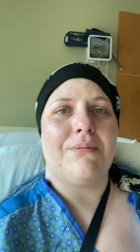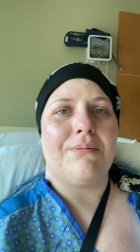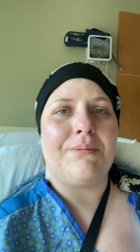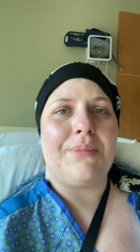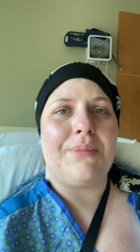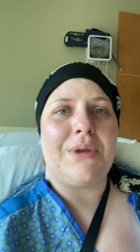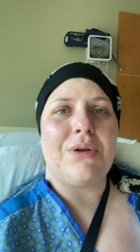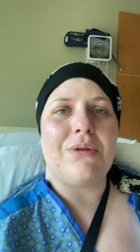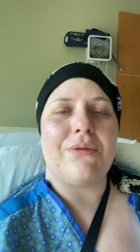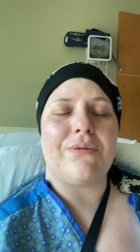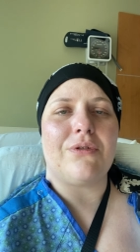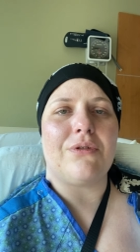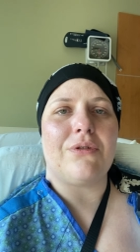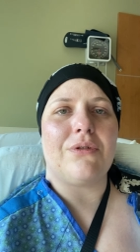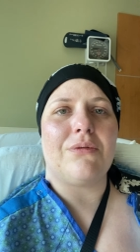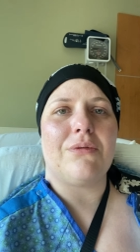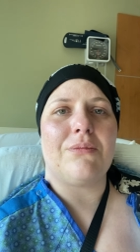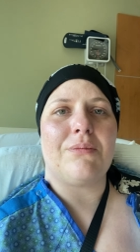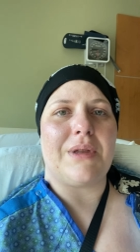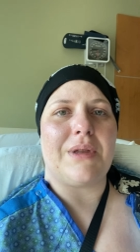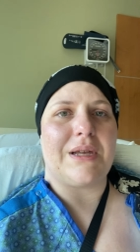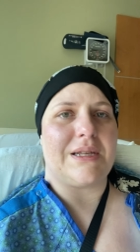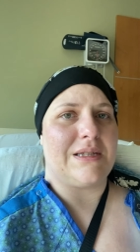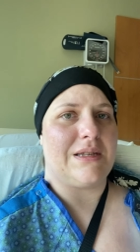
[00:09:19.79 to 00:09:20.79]
beautiful,
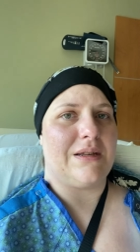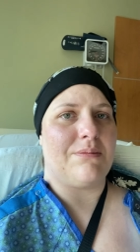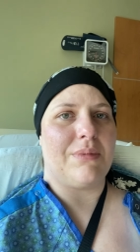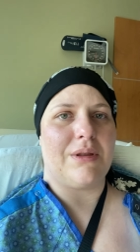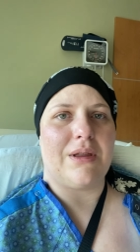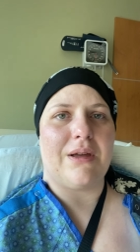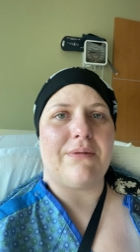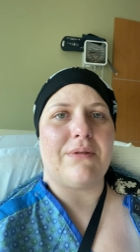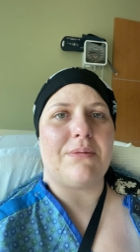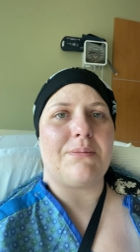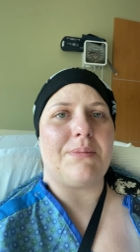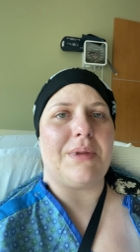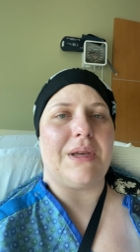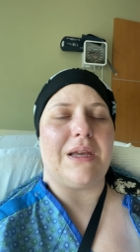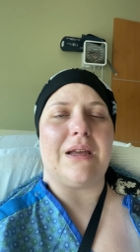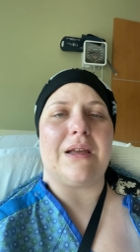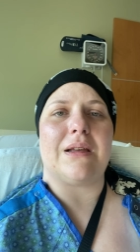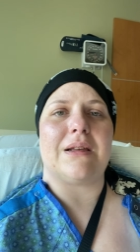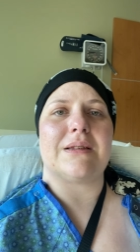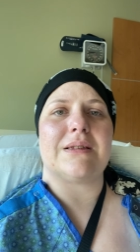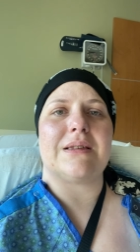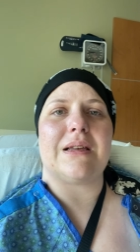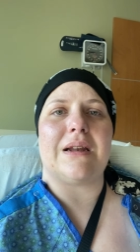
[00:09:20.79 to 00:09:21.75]
blessed, beloved beings.